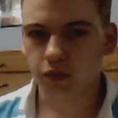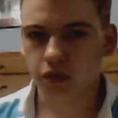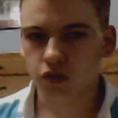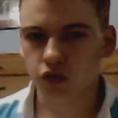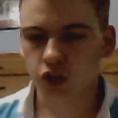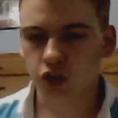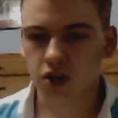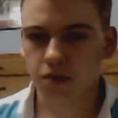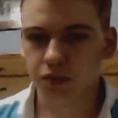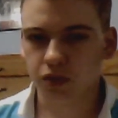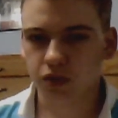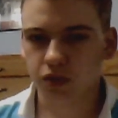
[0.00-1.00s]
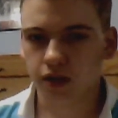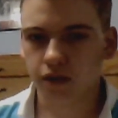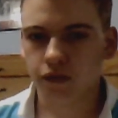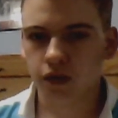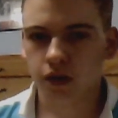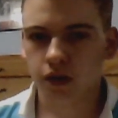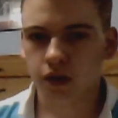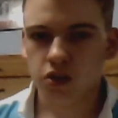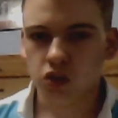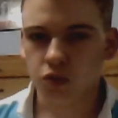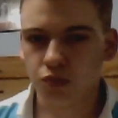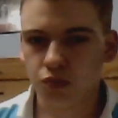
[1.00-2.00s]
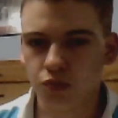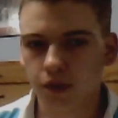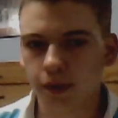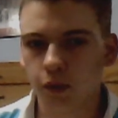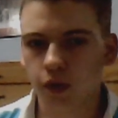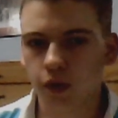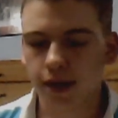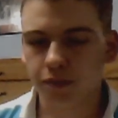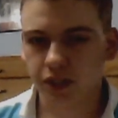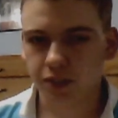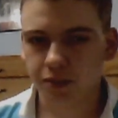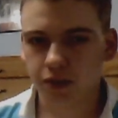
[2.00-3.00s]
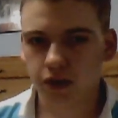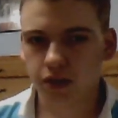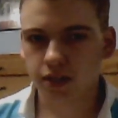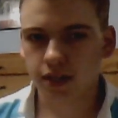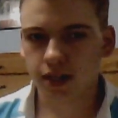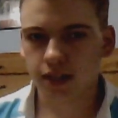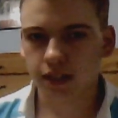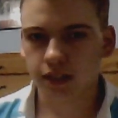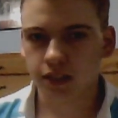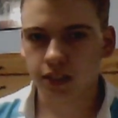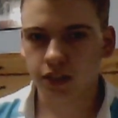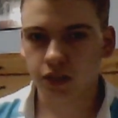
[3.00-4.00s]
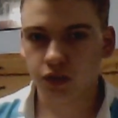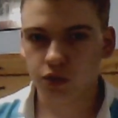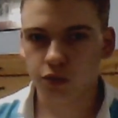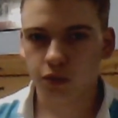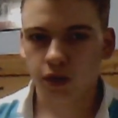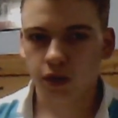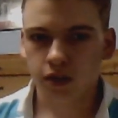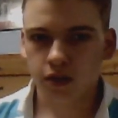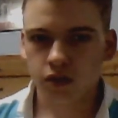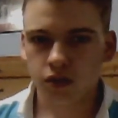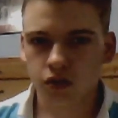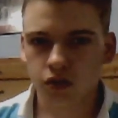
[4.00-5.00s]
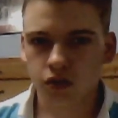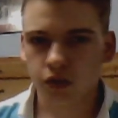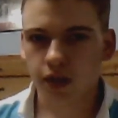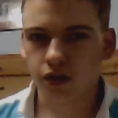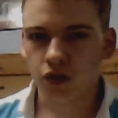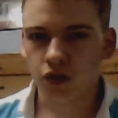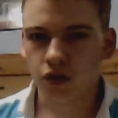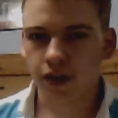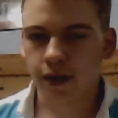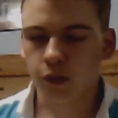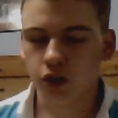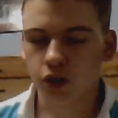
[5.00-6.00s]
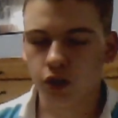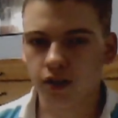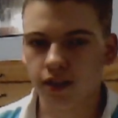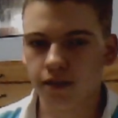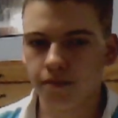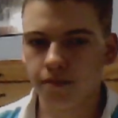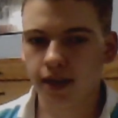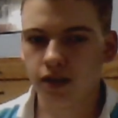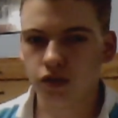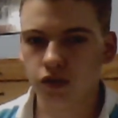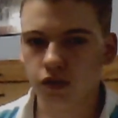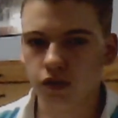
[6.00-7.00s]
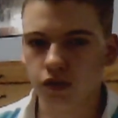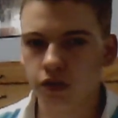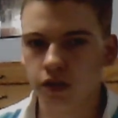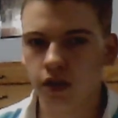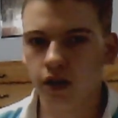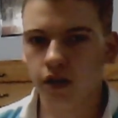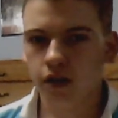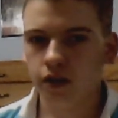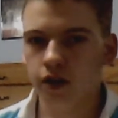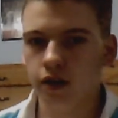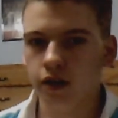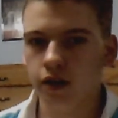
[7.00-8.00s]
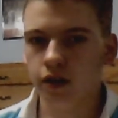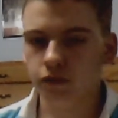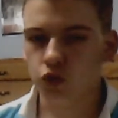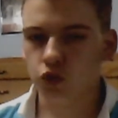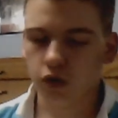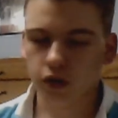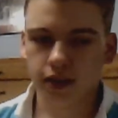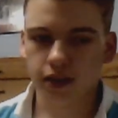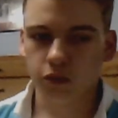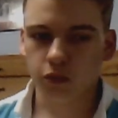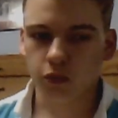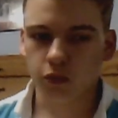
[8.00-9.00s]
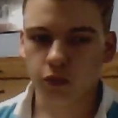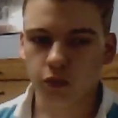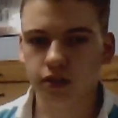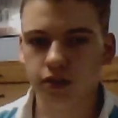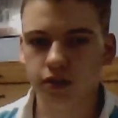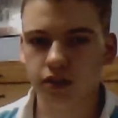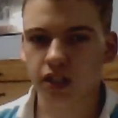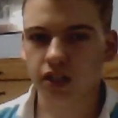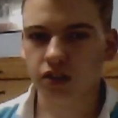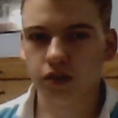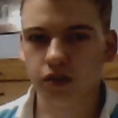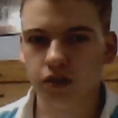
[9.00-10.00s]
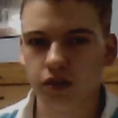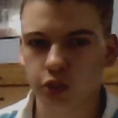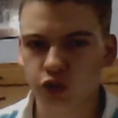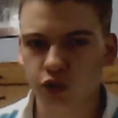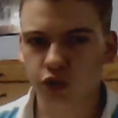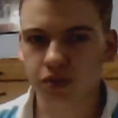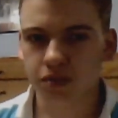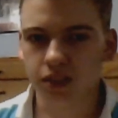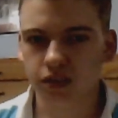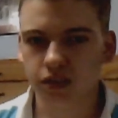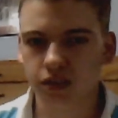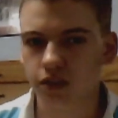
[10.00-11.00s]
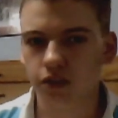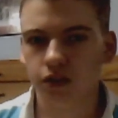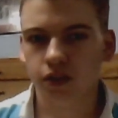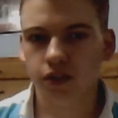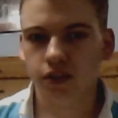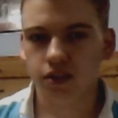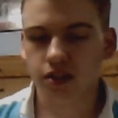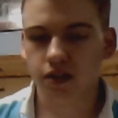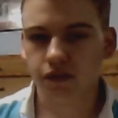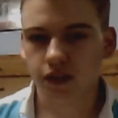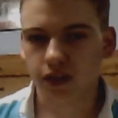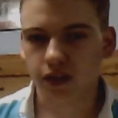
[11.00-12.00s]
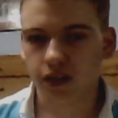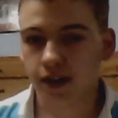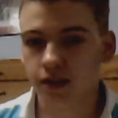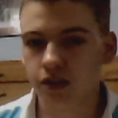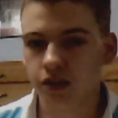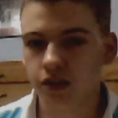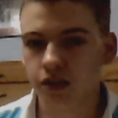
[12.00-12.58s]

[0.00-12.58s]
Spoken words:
with Junk Arms and stuff. You probably want to add plus power to this deck, at least 2, so that Donphan can one-shot Magnezones, Zoroark can one-shot Zekrom, Reshiram easier, stuff like that.